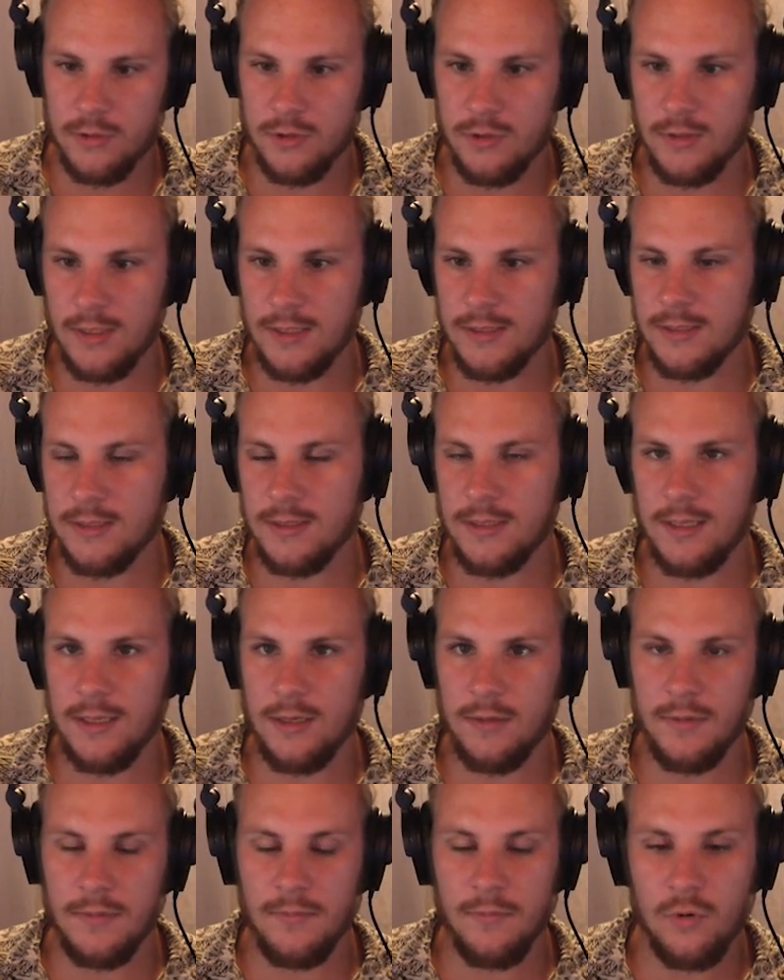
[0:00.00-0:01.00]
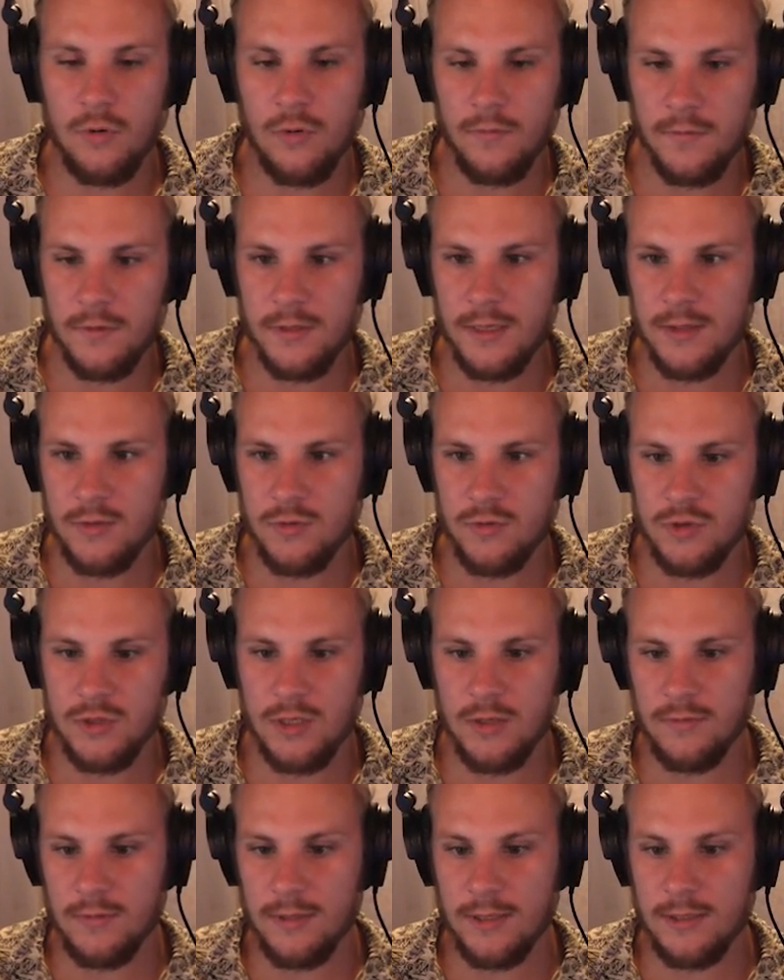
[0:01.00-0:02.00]
so that's a little bit more of a natural
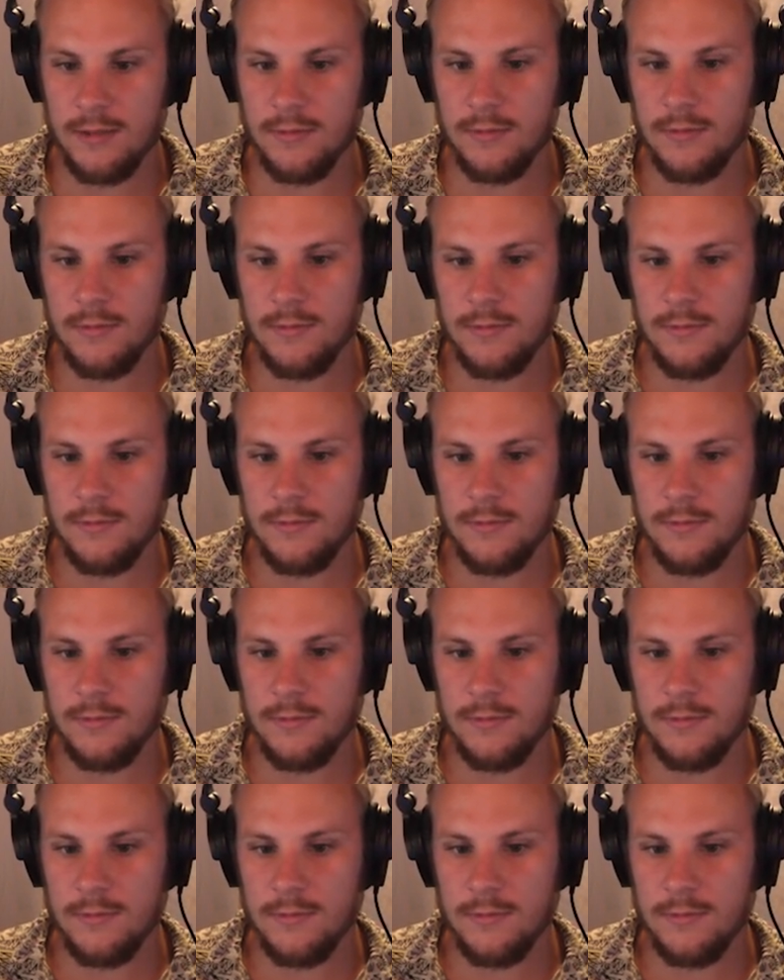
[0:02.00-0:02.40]
sound there.